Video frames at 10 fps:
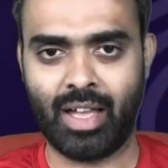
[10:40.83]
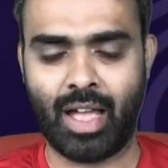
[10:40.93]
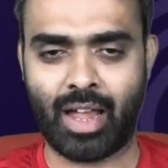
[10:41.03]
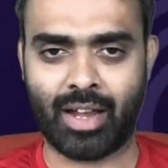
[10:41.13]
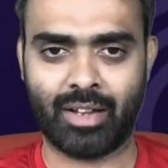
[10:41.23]

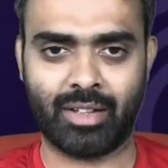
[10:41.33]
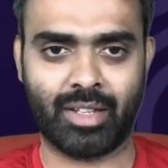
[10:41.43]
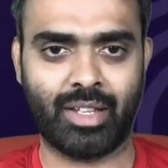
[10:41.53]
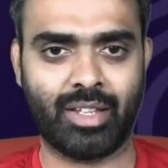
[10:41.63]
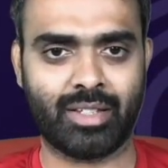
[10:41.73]
and
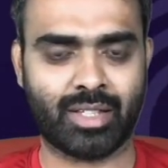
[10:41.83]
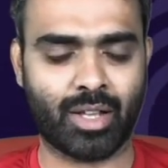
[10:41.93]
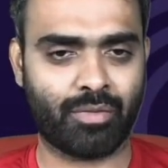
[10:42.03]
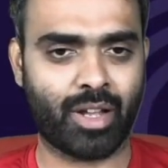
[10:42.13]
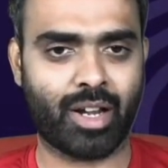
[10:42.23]
the
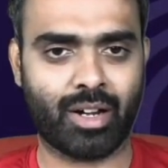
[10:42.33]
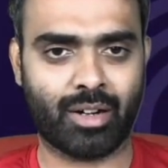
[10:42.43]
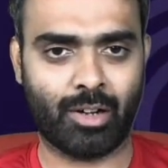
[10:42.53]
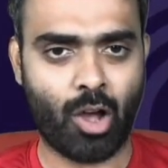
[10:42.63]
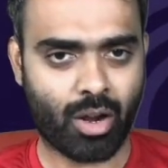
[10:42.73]
stuff that are
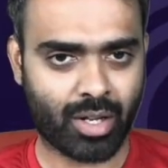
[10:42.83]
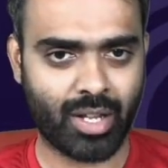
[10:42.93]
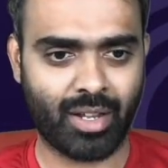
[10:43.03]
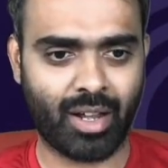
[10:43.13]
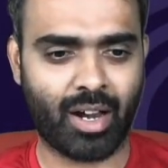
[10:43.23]
locked
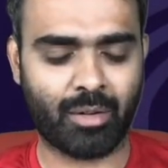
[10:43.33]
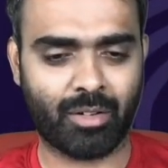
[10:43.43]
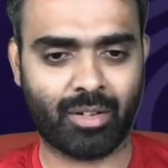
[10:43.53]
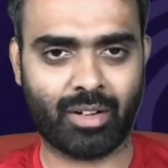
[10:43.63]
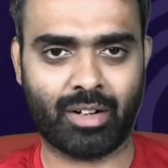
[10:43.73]

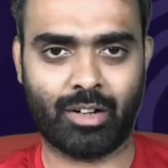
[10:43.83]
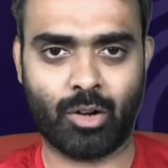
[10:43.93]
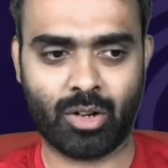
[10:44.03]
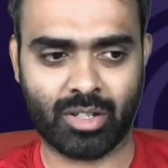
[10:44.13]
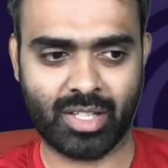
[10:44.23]
are
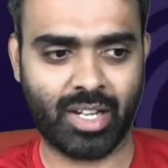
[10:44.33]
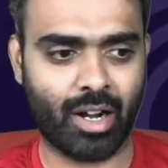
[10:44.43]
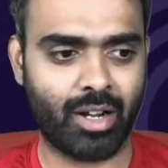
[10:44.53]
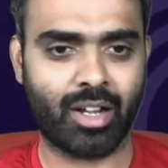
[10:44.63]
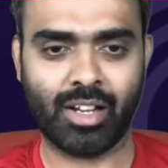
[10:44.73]
not seen
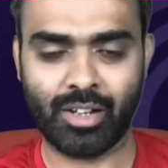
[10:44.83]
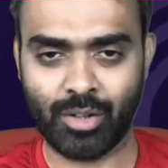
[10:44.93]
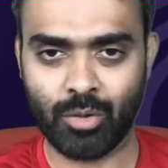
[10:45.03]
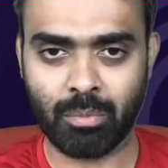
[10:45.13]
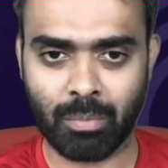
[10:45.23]
until
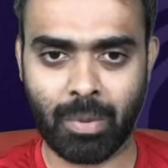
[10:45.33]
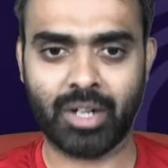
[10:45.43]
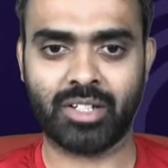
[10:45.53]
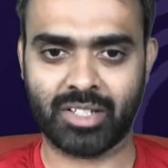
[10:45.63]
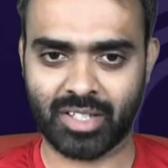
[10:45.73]
you
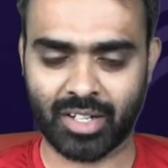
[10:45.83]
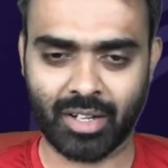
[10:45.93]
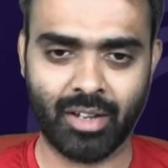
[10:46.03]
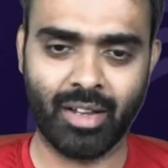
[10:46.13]
purchase it.